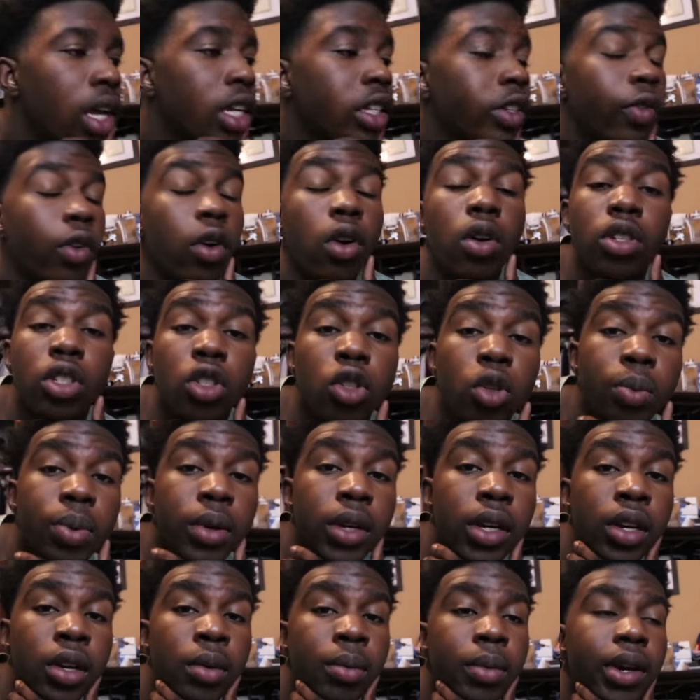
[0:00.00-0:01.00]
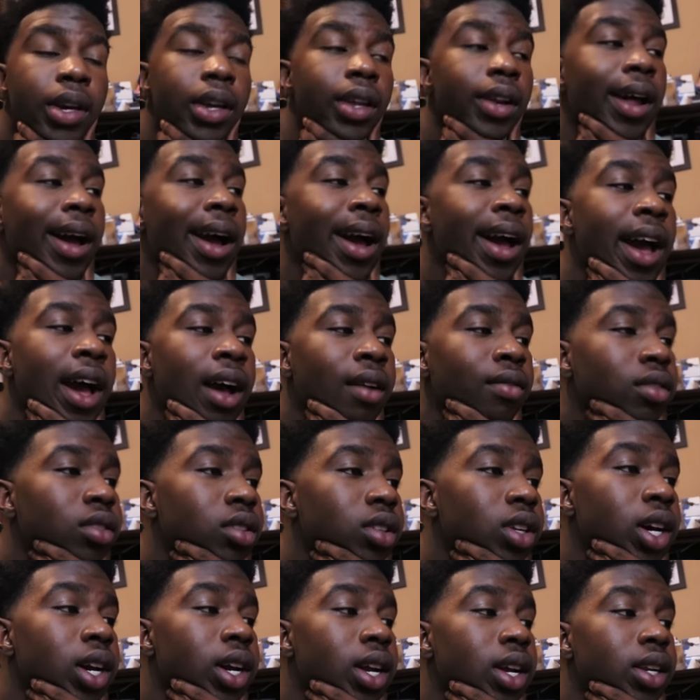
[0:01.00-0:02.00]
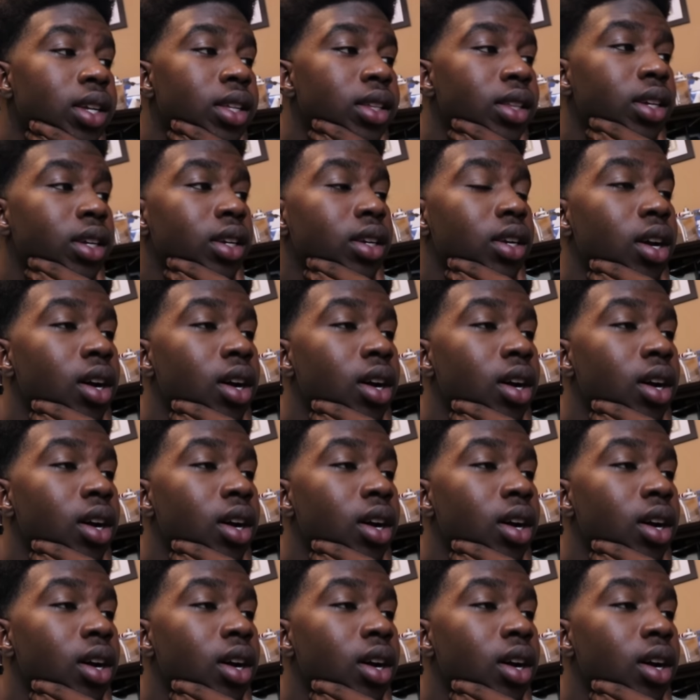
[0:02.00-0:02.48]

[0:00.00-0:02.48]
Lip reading: It's 4:02 p.m. and I haven't done anything,